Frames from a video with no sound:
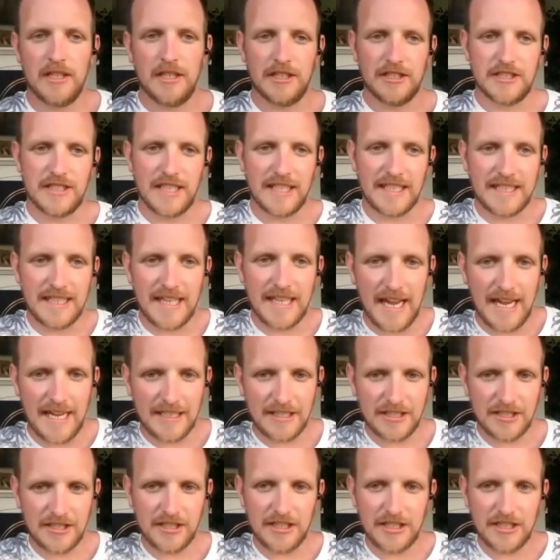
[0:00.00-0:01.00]
Just
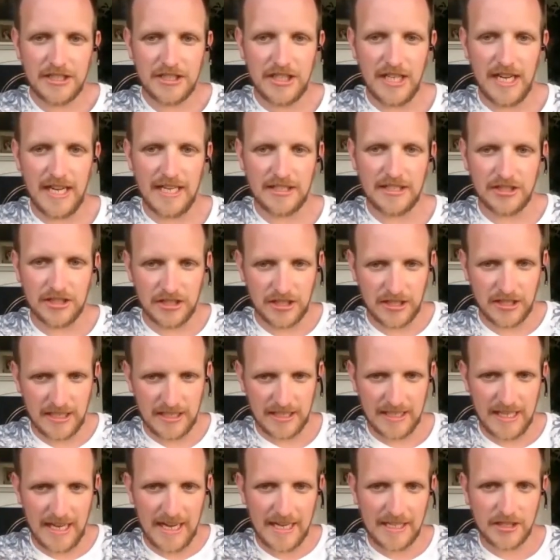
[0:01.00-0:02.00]
engaging your chest,
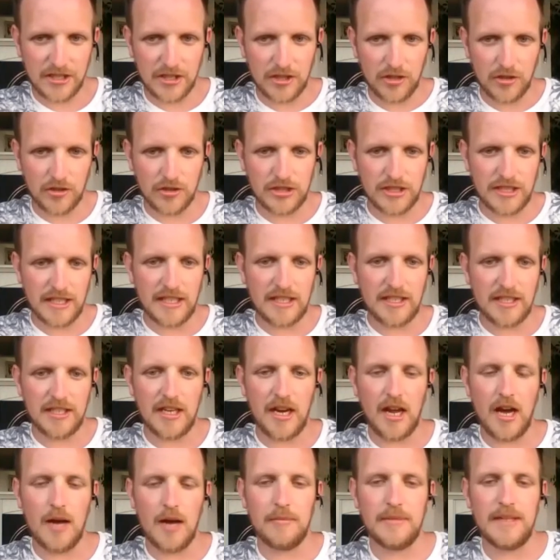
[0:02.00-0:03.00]
engaging underneath
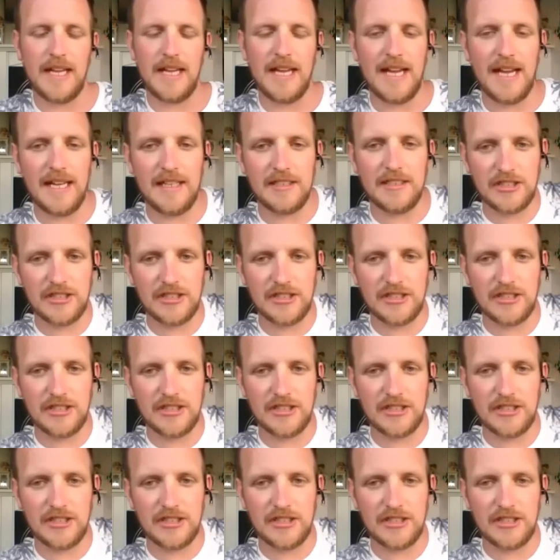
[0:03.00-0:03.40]
your arm there,